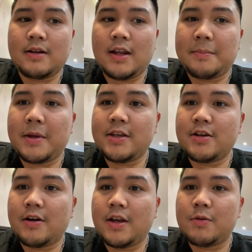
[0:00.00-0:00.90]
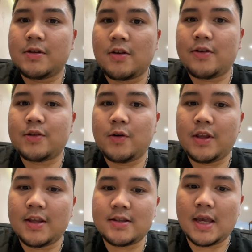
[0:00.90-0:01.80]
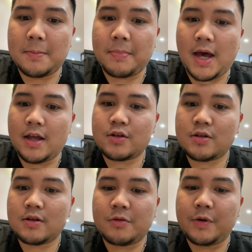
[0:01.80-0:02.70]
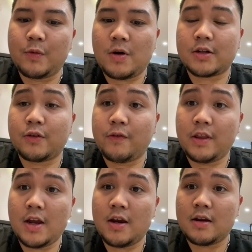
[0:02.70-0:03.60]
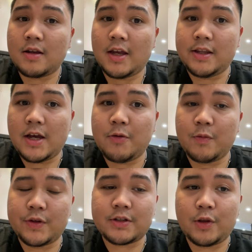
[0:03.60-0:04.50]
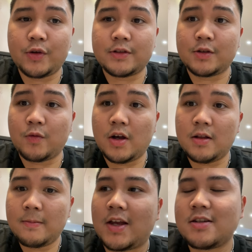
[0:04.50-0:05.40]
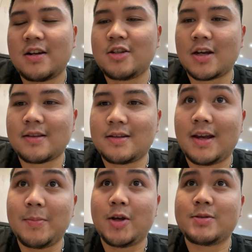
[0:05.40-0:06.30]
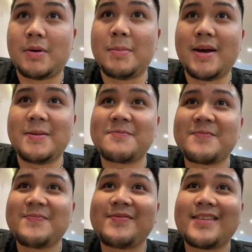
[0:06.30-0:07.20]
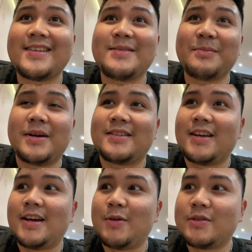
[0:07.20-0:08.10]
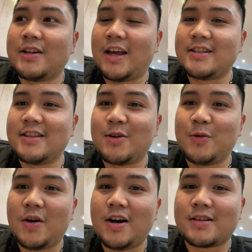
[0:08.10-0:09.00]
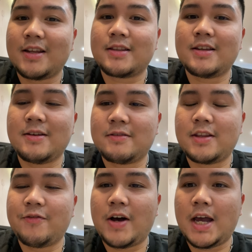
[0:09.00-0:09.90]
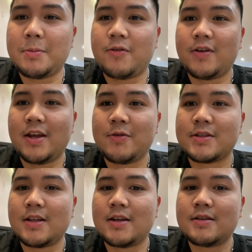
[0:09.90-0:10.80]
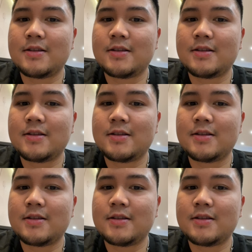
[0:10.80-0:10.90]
La Beignerie was also in the same patch, so we walked over there and that one was closed as well. I should have checked the time, that was my bad. But uh, it was a nice little walk, like the, the vibe over there was nice.